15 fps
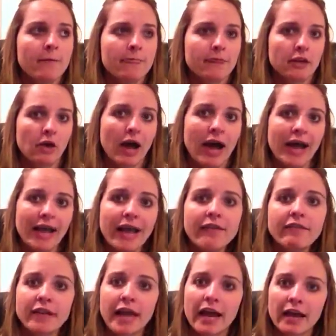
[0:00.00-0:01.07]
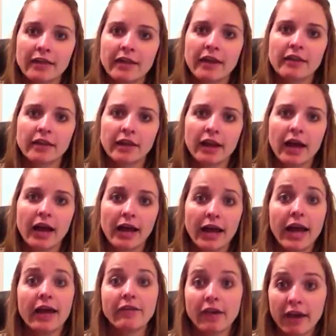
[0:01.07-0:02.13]
You know, I haven't had that. Like, I
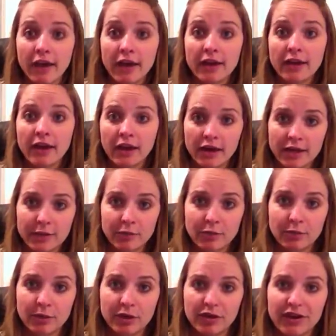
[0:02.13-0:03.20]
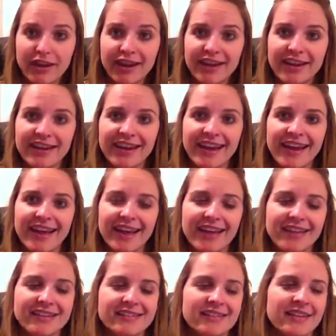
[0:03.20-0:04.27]
have had a honeymoon period.
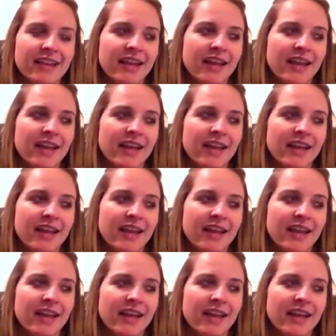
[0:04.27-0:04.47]
And,